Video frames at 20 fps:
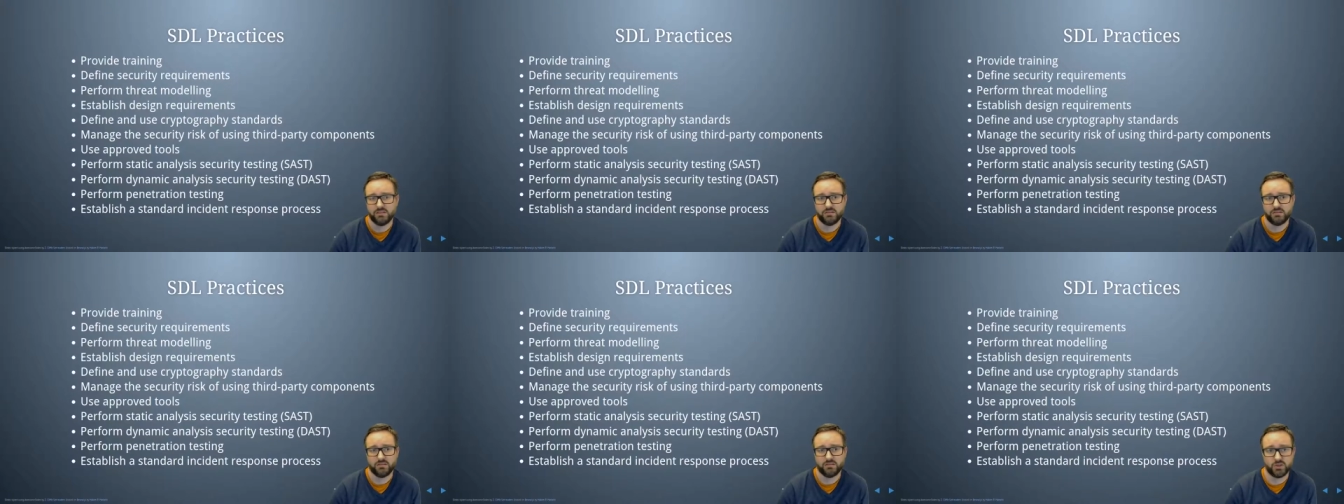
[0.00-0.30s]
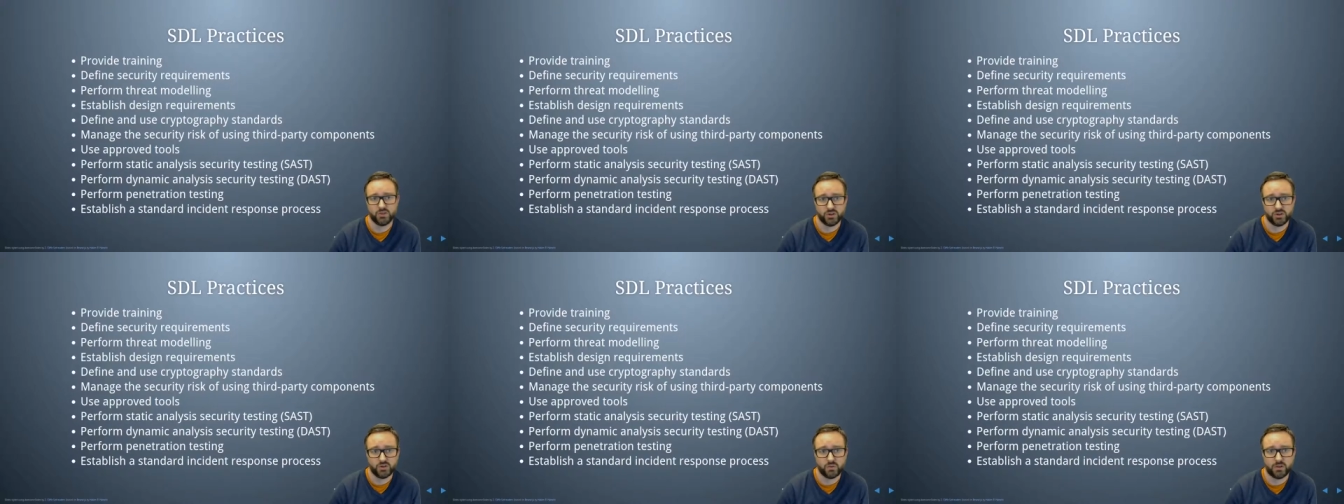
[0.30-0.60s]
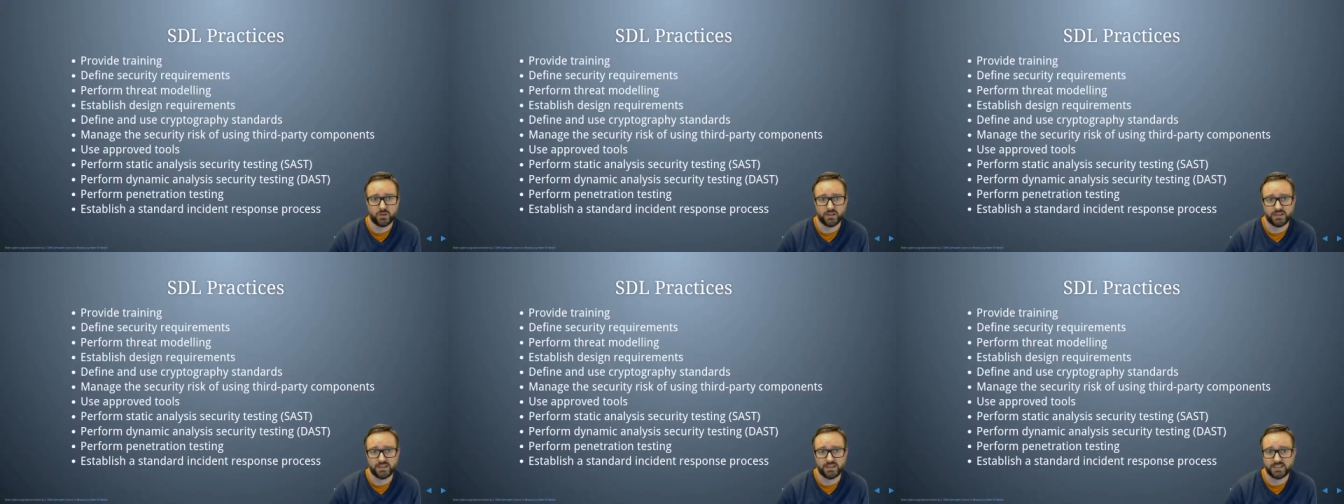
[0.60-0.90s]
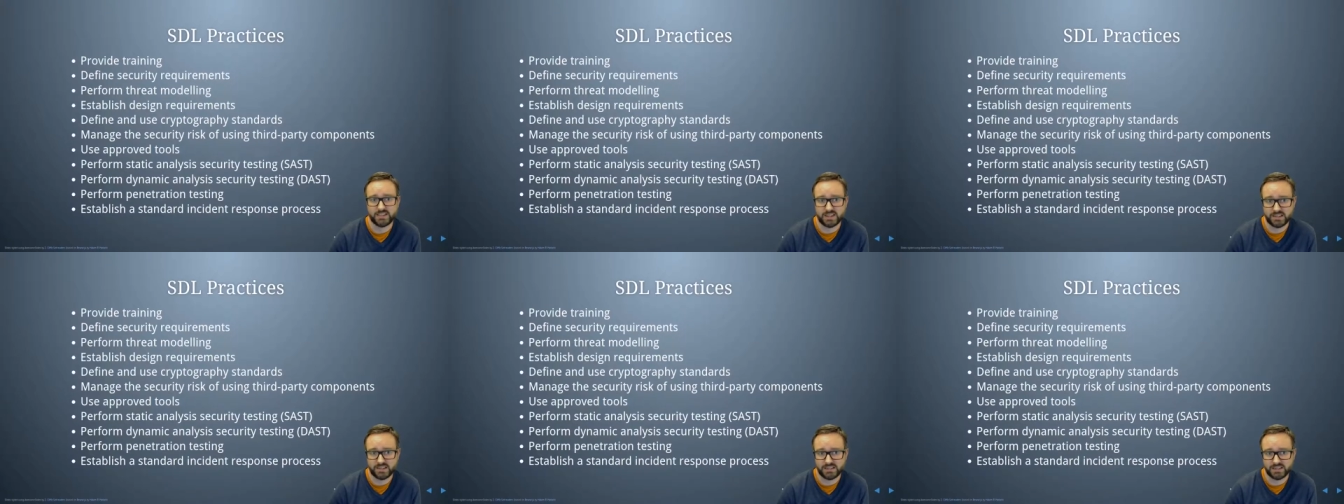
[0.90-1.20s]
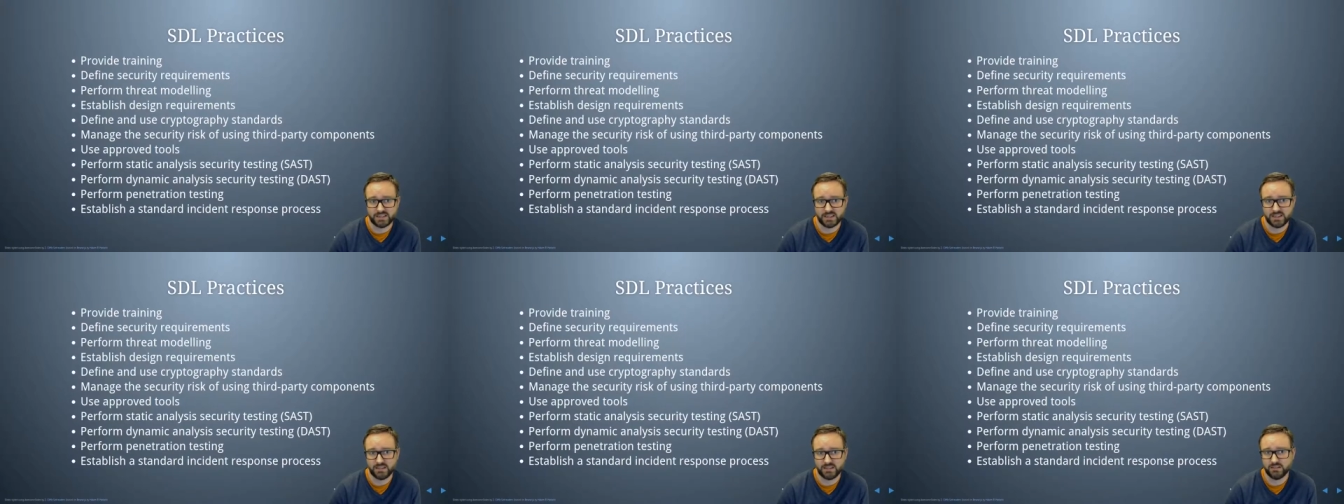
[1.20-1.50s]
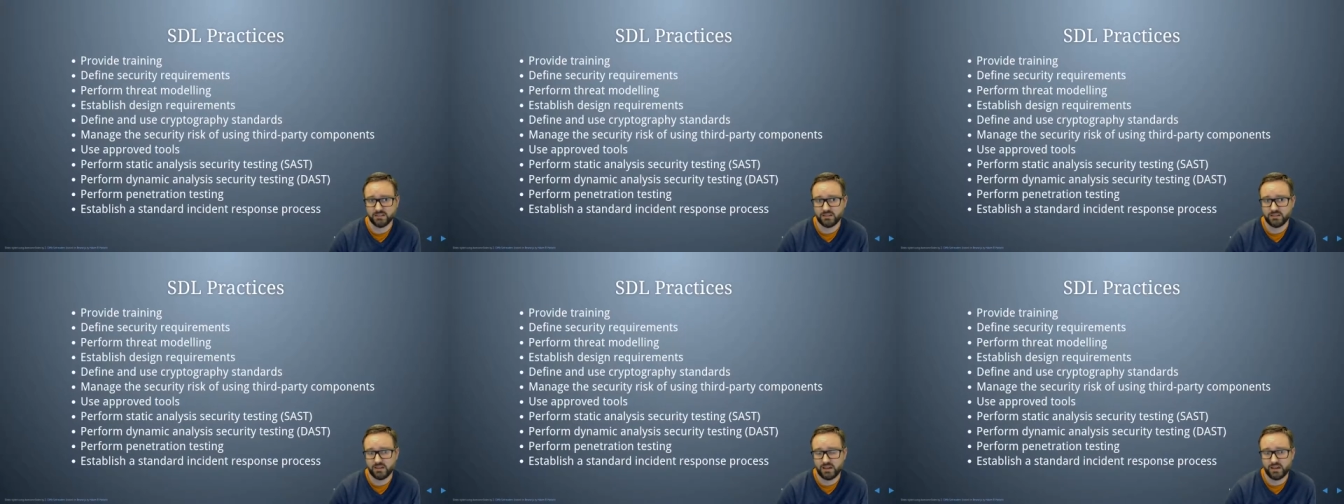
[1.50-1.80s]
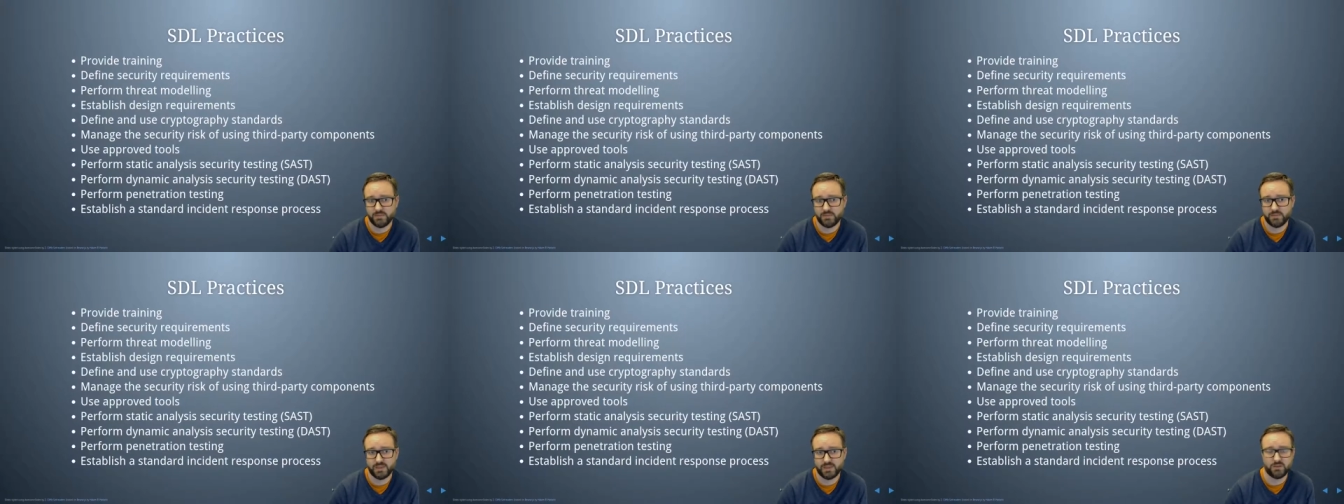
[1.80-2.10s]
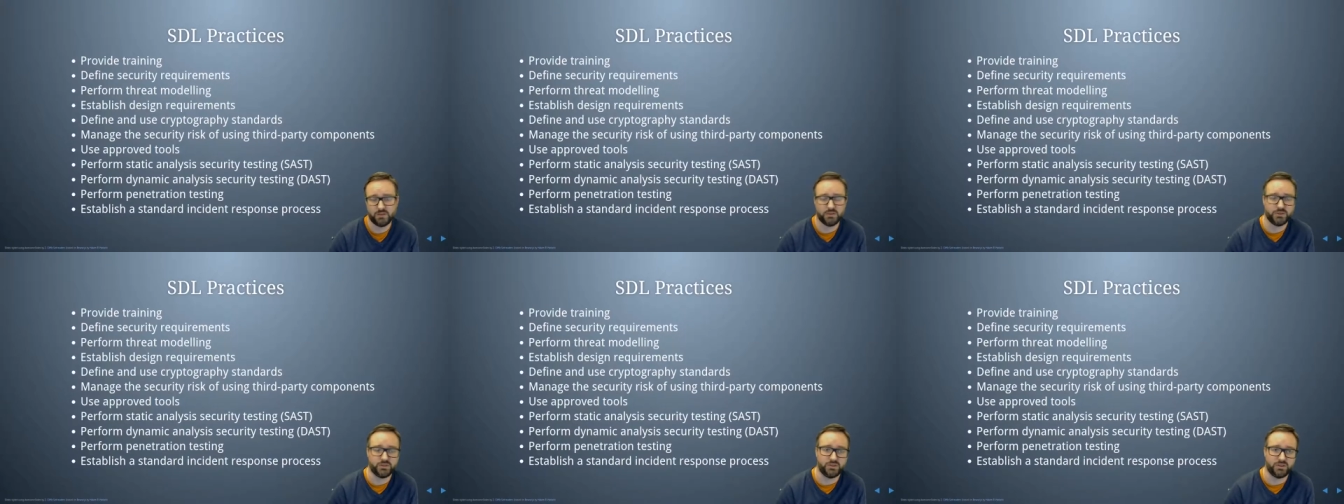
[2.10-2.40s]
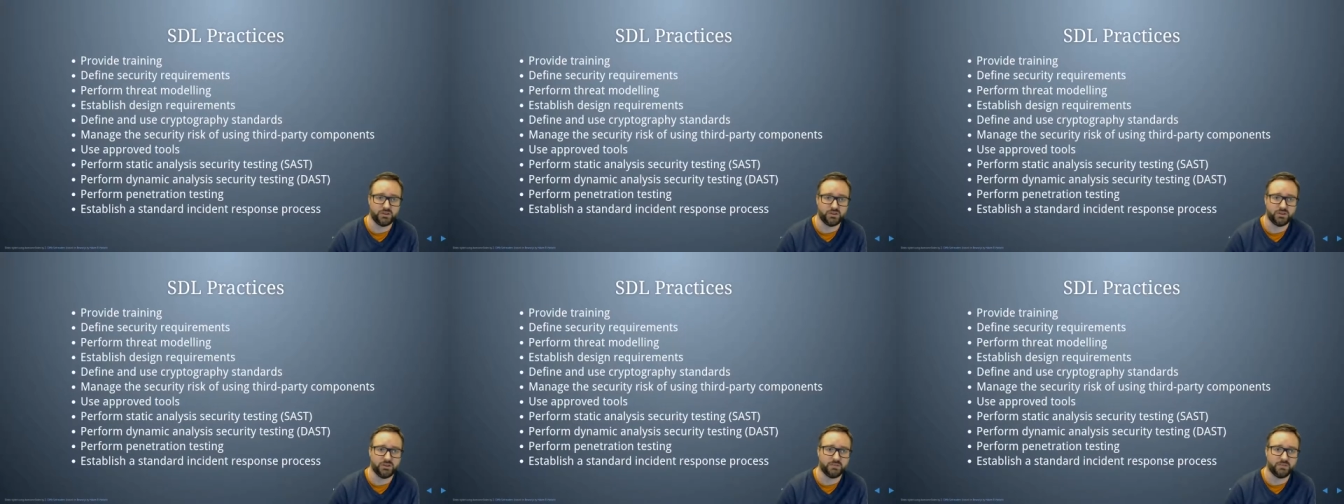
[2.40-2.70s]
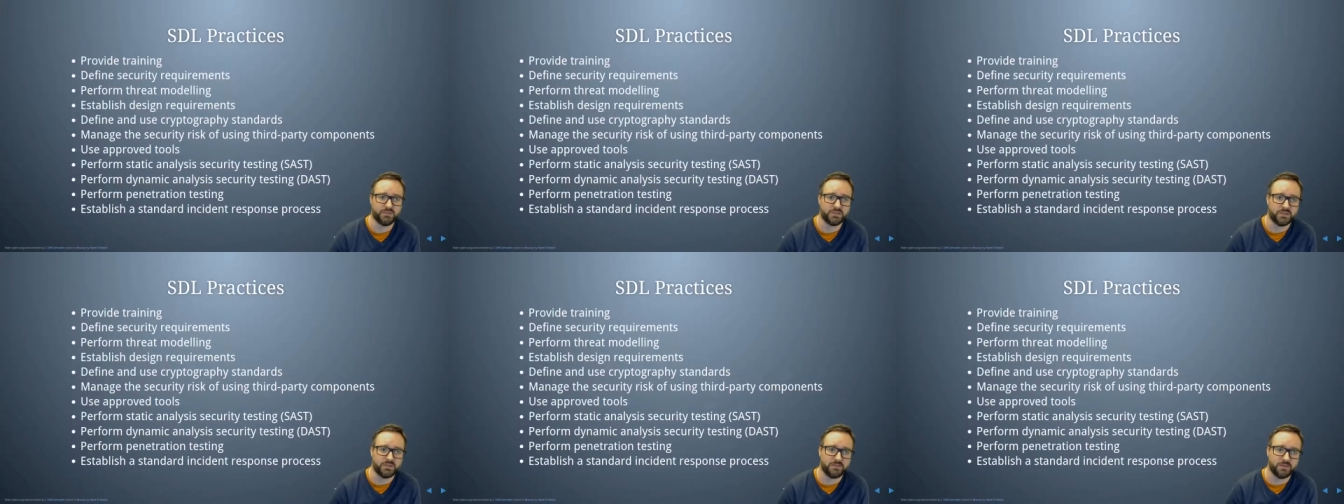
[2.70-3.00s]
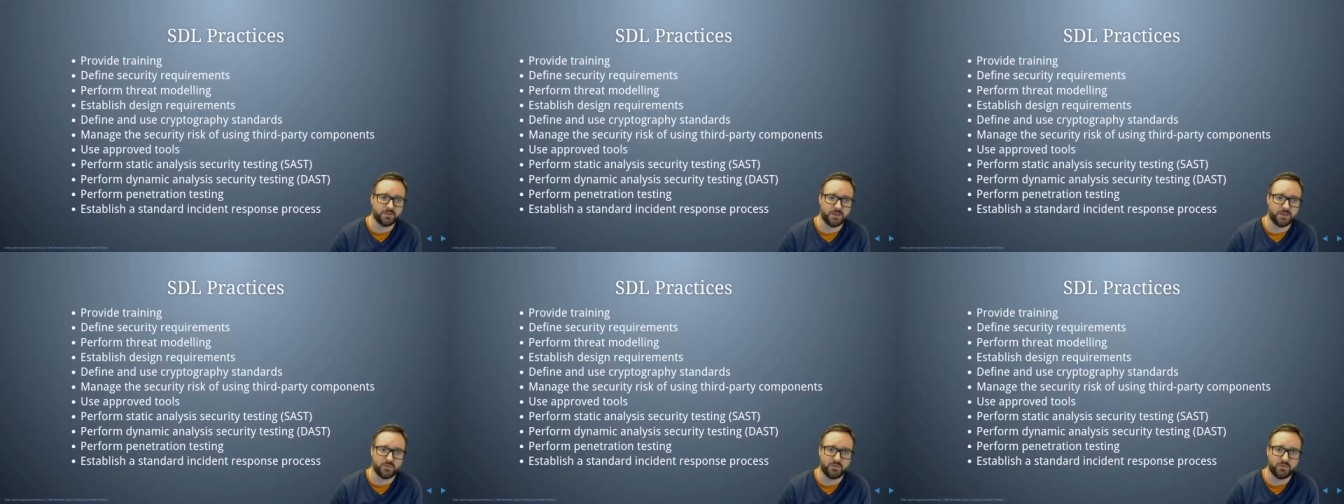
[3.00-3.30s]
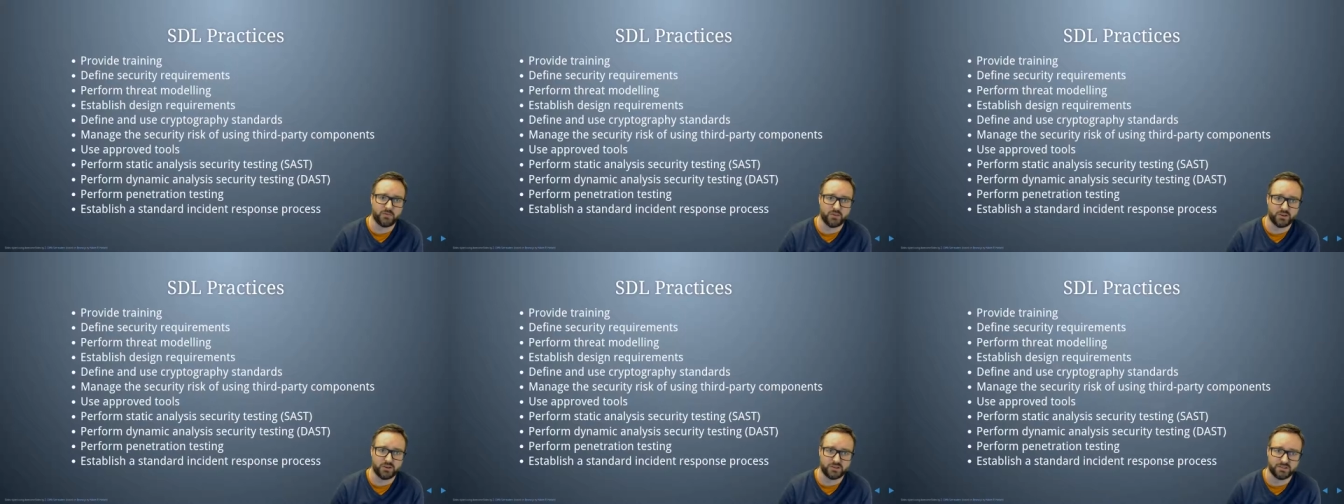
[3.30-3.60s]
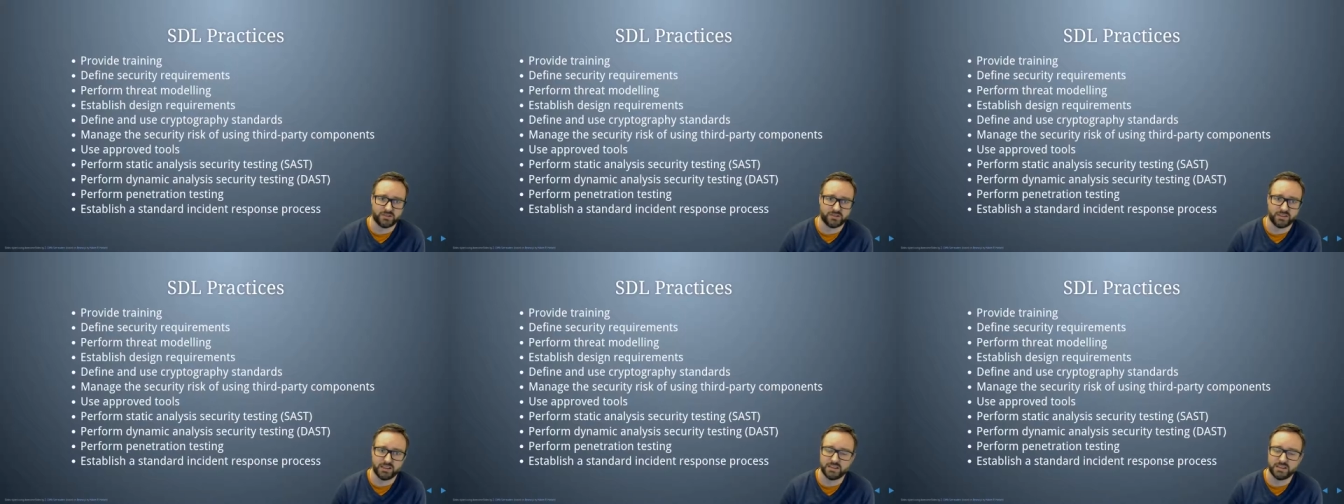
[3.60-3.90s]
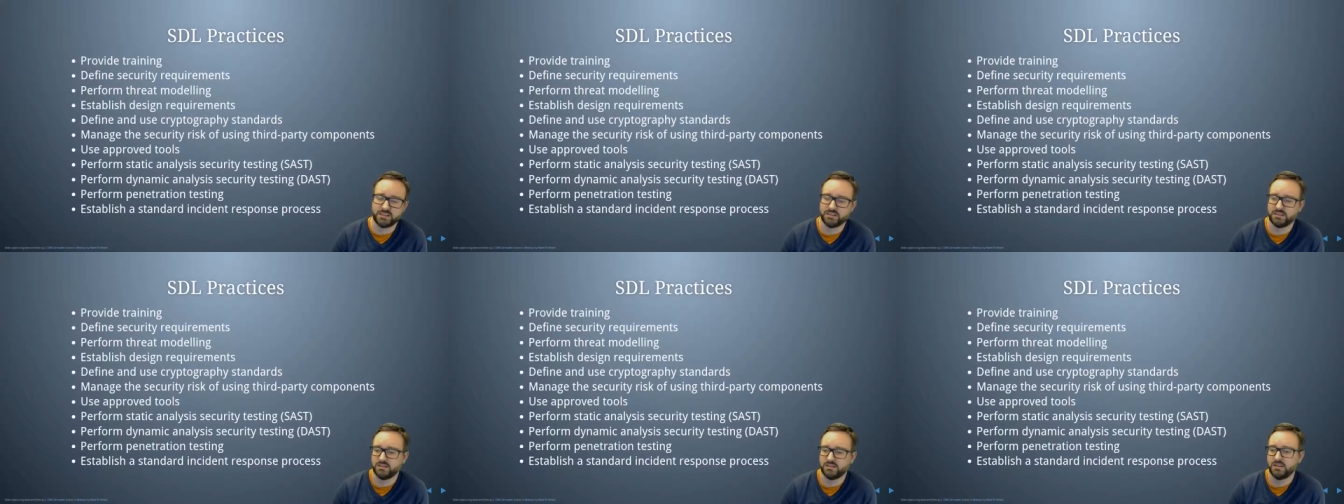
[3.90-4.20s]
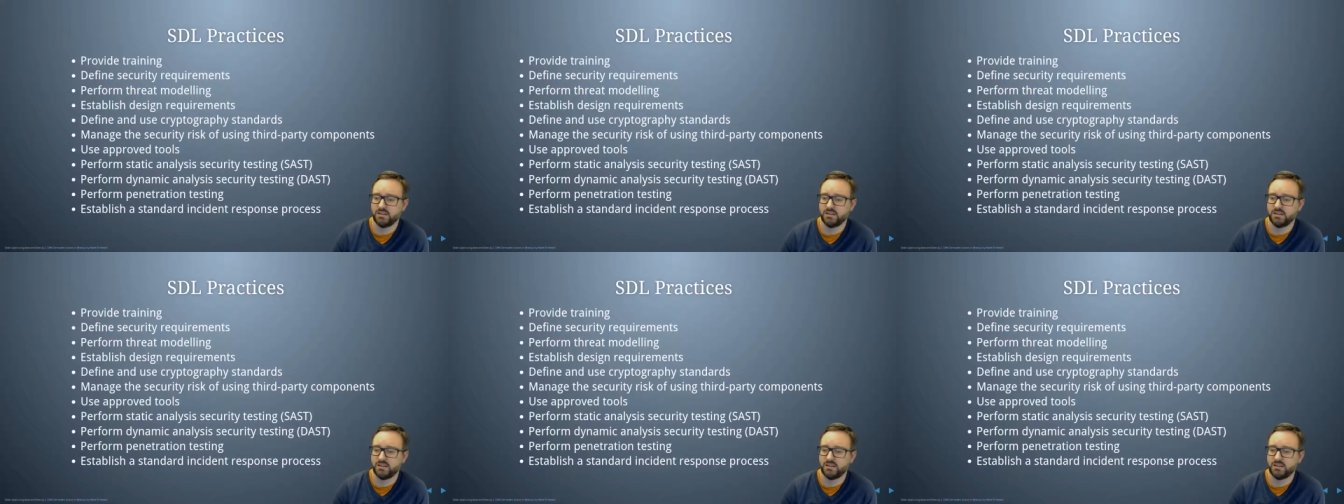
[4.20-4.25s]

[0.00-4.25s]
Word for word: good quality testing um, that you would do of software before it's released